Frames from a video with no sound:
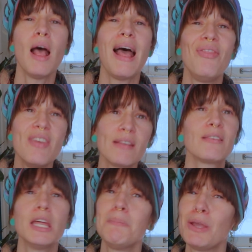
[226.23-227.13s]
And
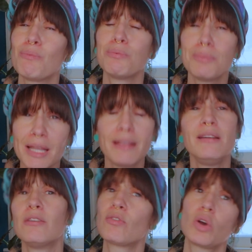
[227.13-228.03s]
this can be
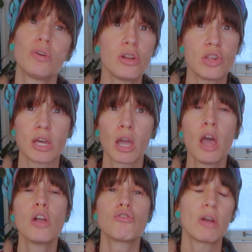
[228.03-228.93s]
really discouraging,
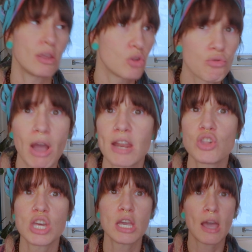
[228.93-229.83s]
trying
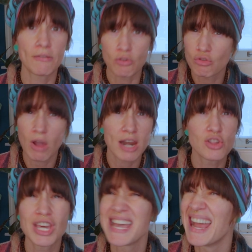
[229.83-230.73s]
strategy after
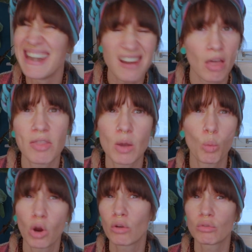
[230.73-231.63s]
strategy and nothing
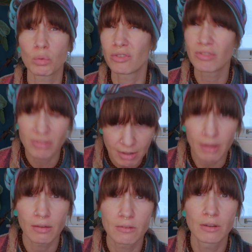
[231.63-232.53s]
works or
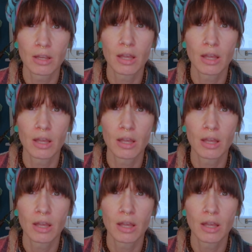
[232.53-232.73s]
sticks.